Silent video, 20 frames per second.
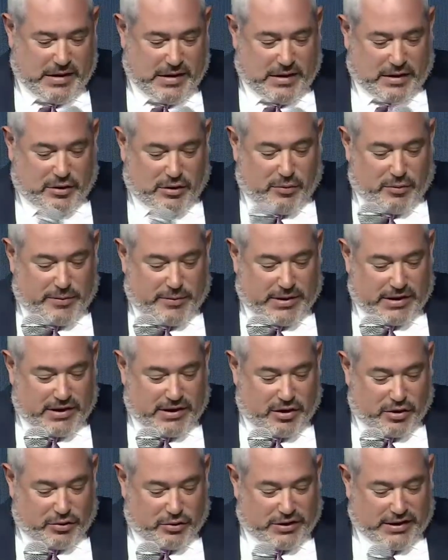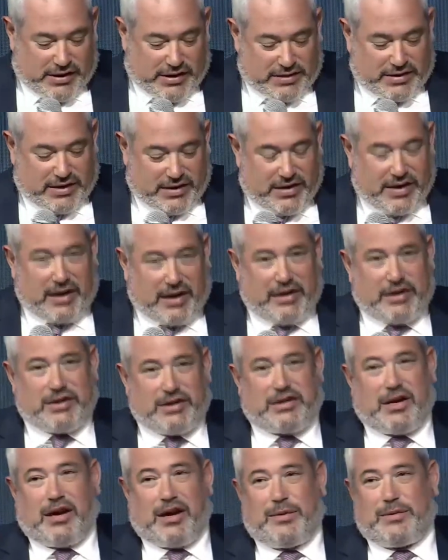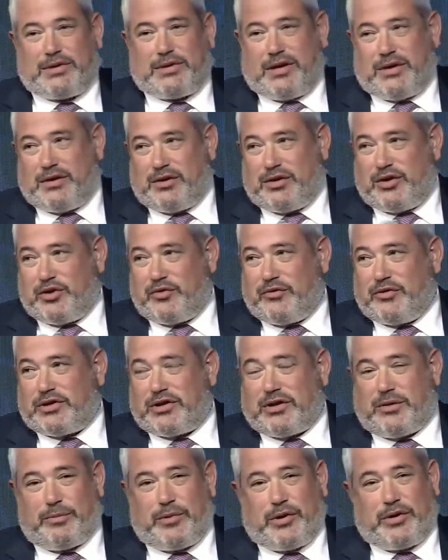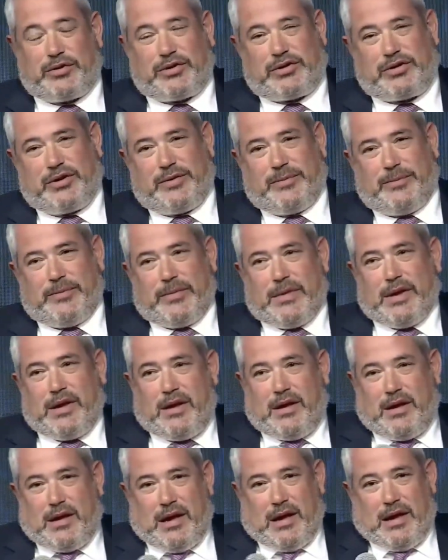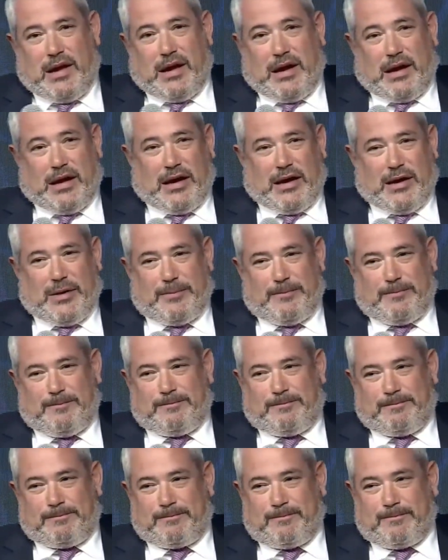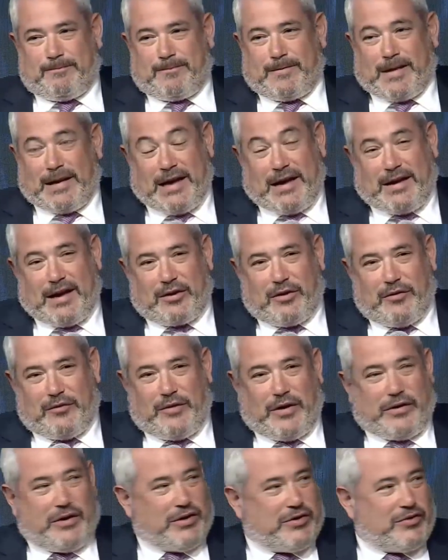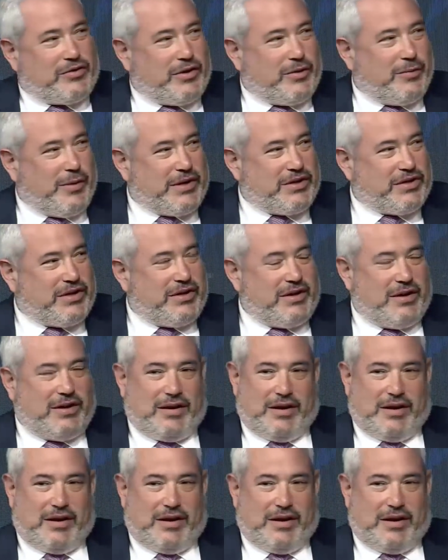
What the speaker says: Global Media Holdings, the Khaleej Times, and the Jerusalem Post. Yaakov, a very interesting question.